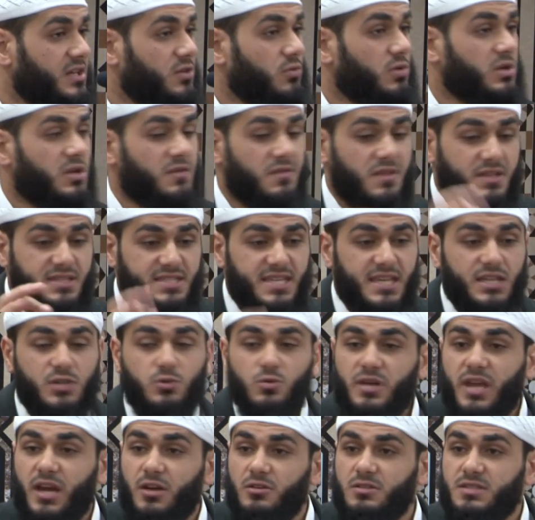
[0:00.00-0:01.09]
one of the 10 who
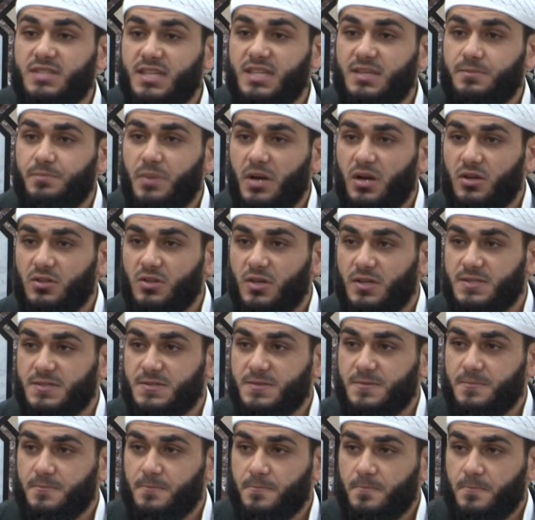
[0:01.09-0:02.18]
were guaranteed paradise.
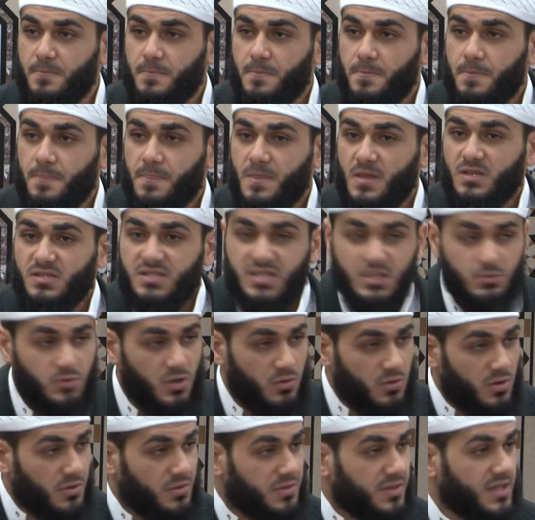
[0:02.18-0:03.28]
See what
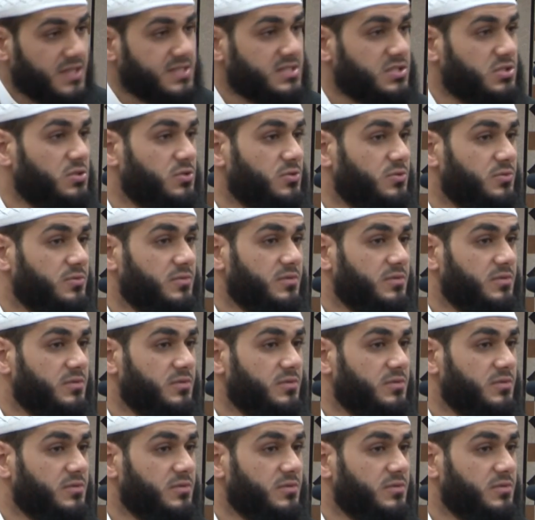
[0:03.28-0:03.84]
wealth does to you?